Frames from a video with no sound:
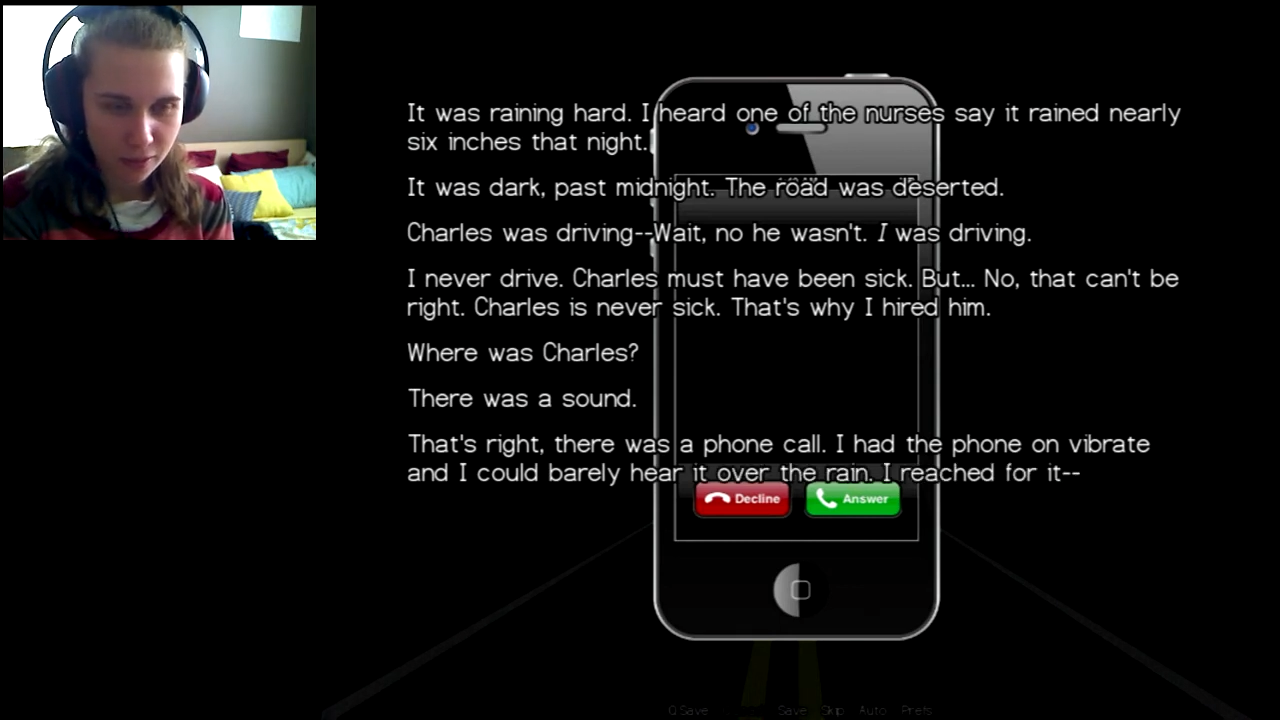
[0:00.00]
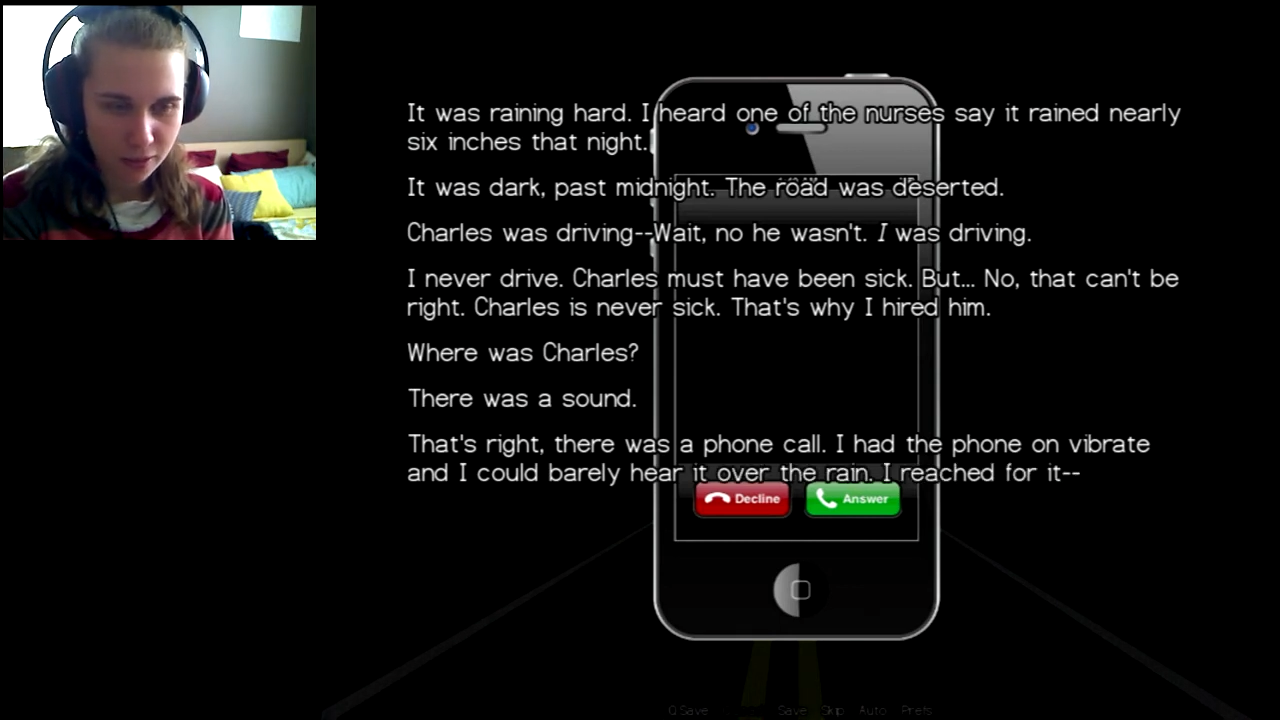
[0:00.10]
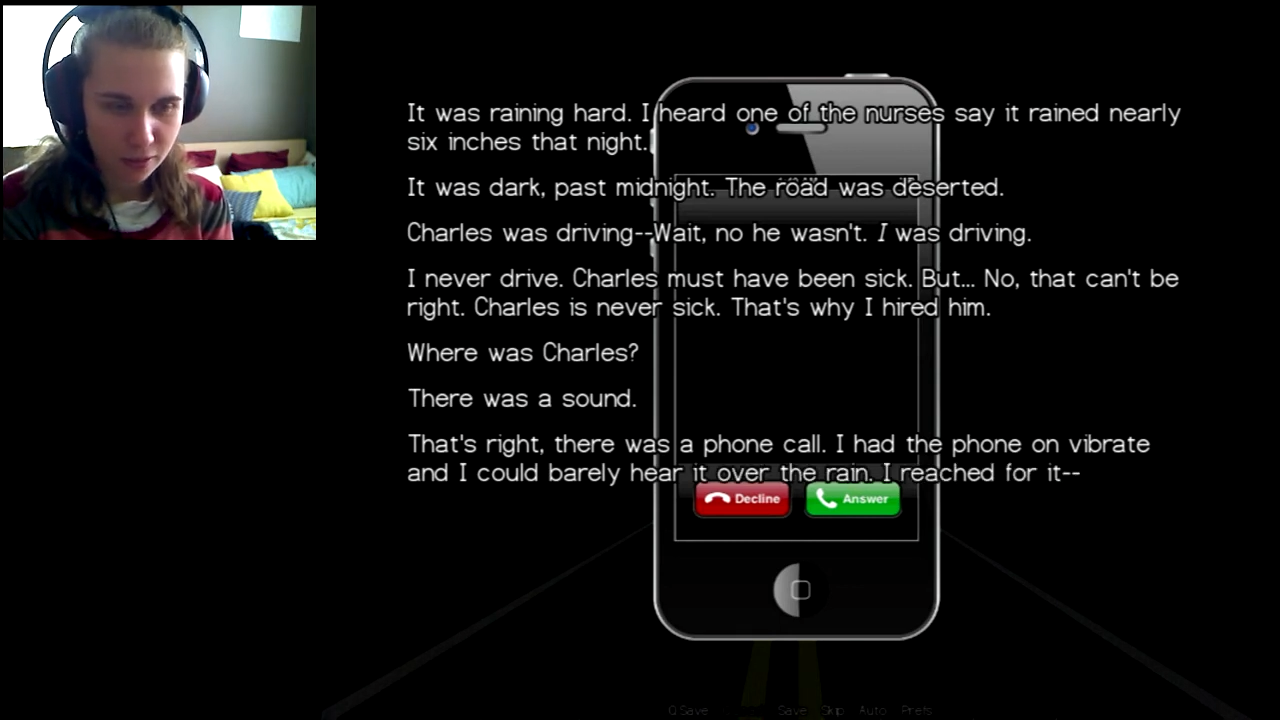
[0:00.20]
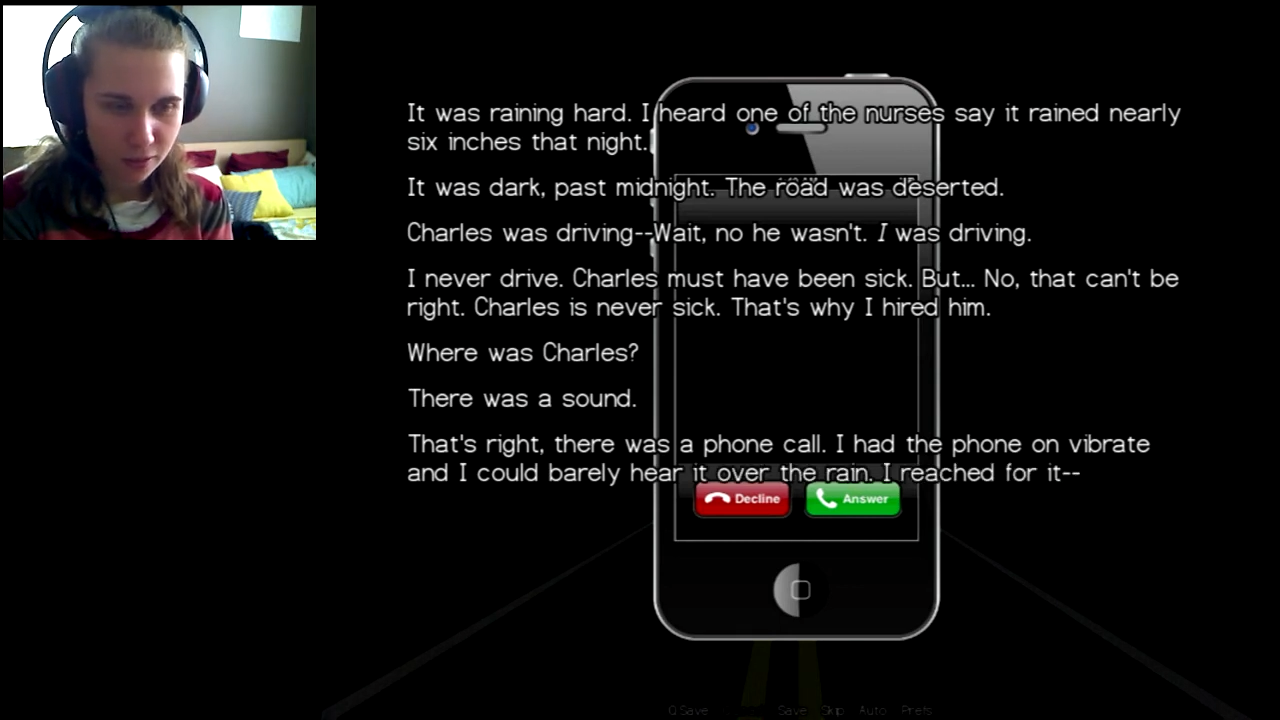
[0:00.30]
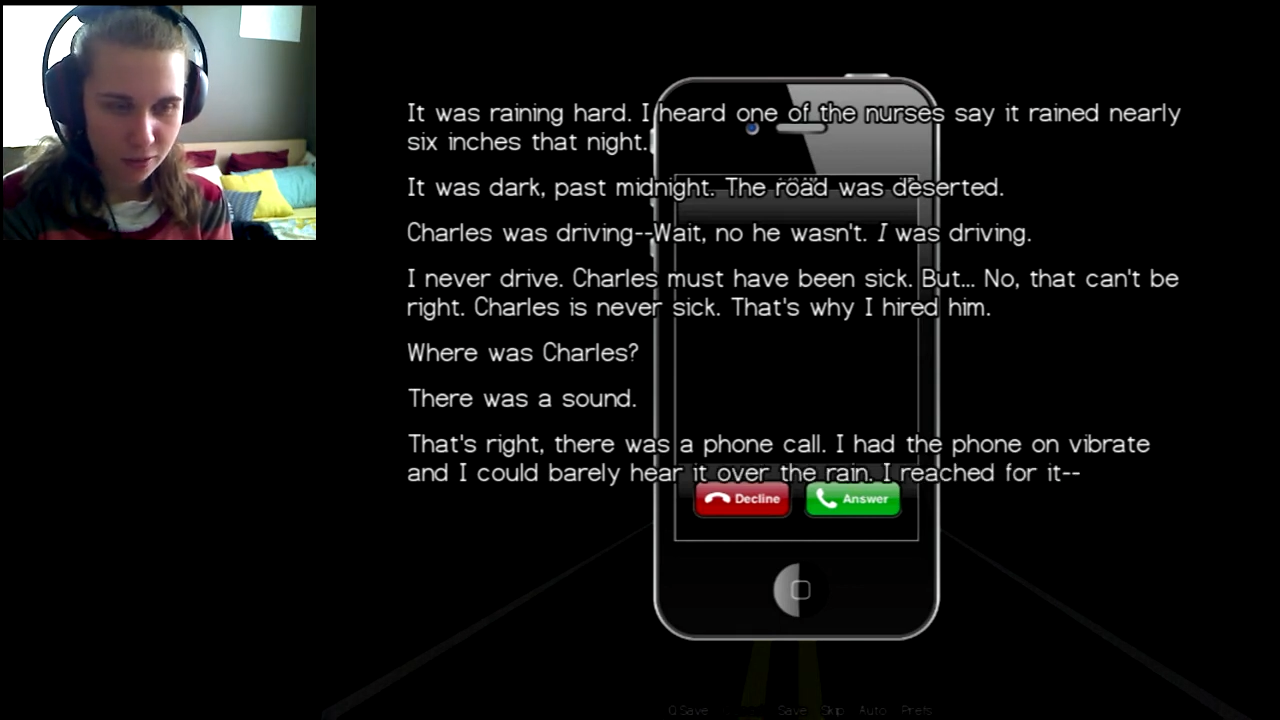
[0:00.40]

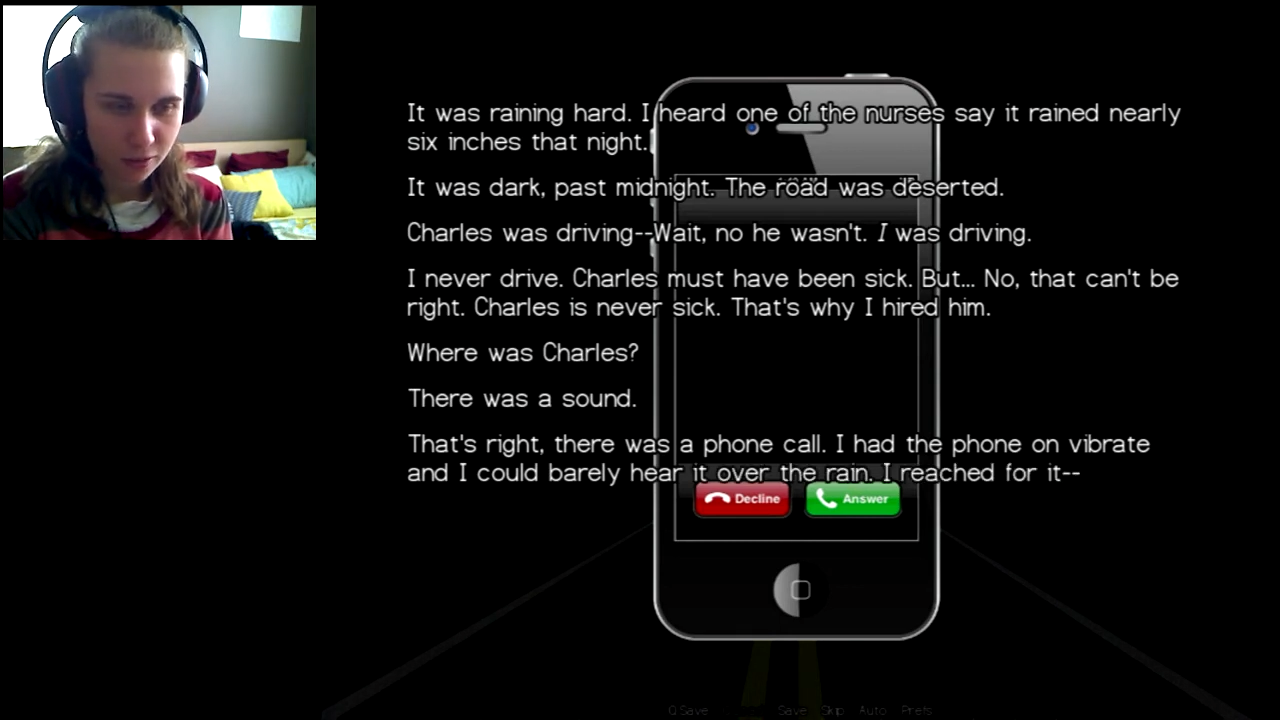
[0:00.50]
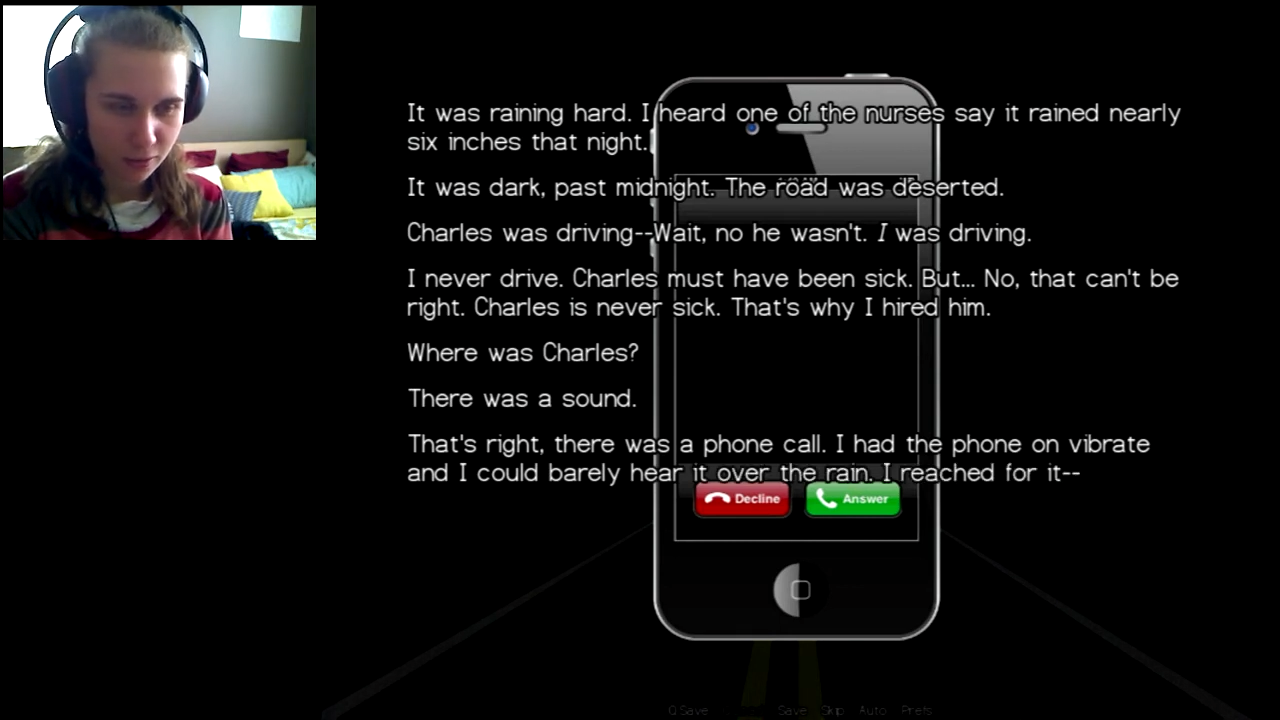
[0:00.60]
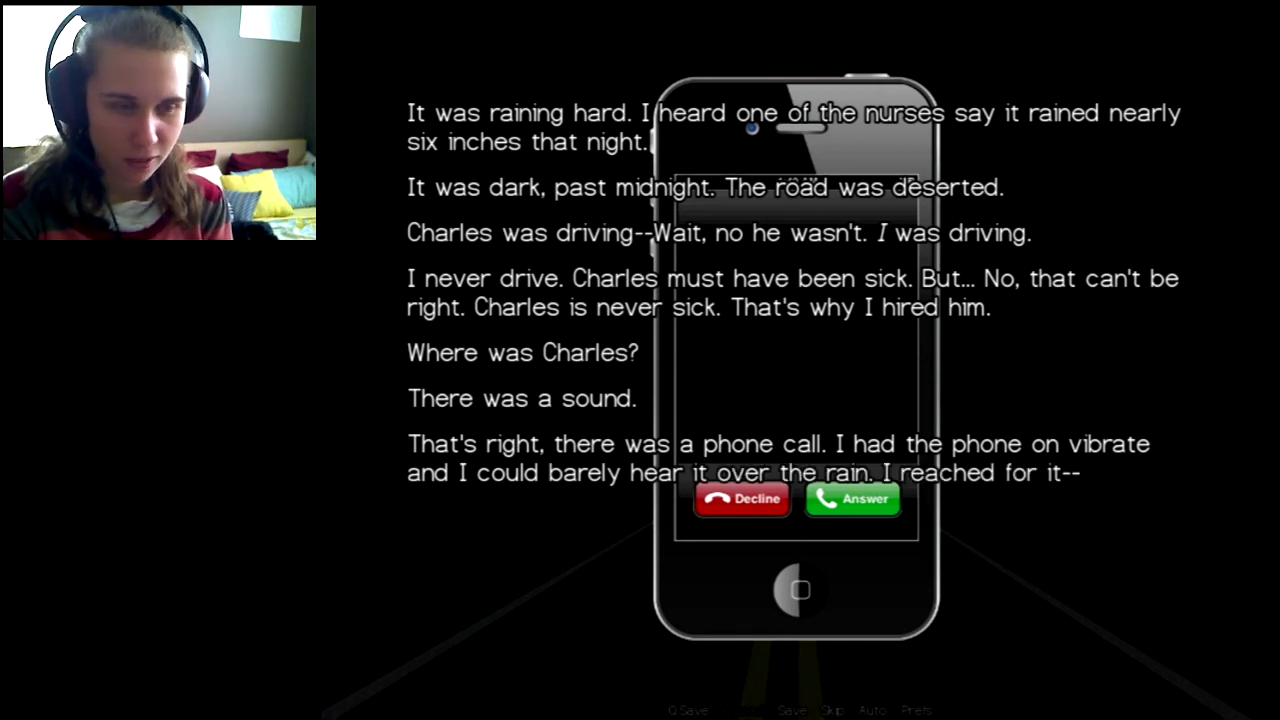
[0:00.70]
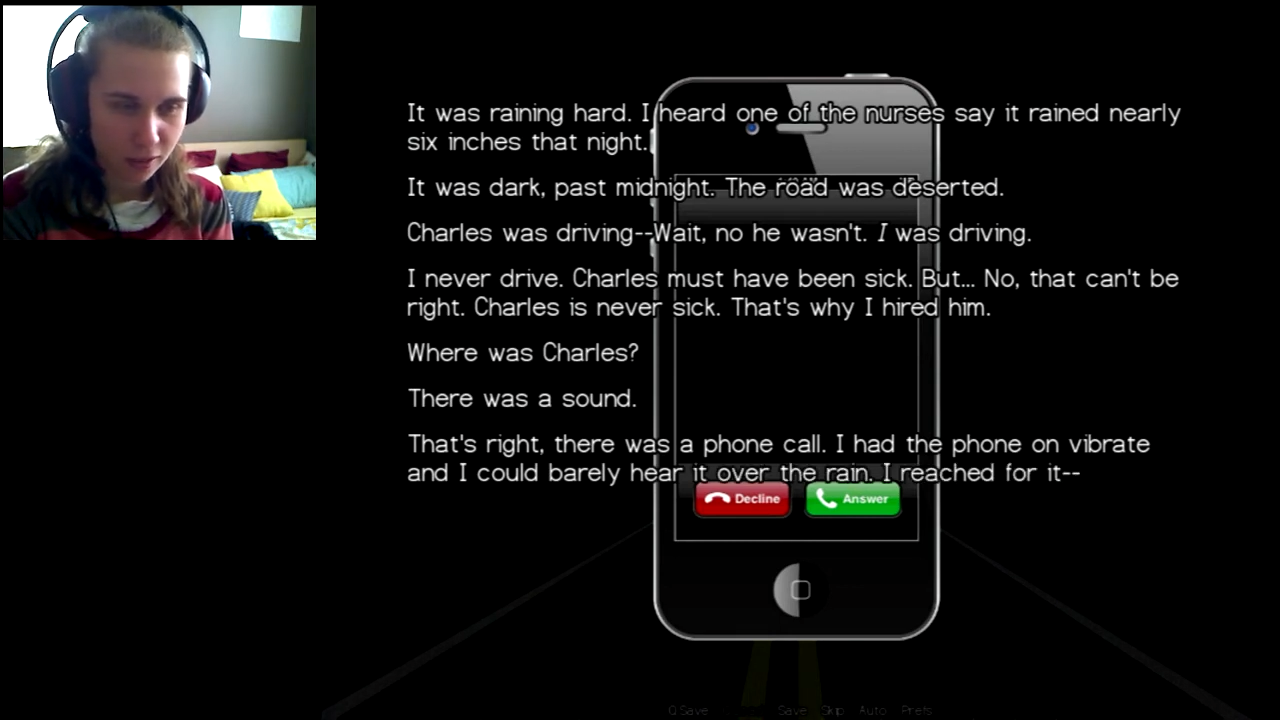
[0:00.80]
hear it over the rain.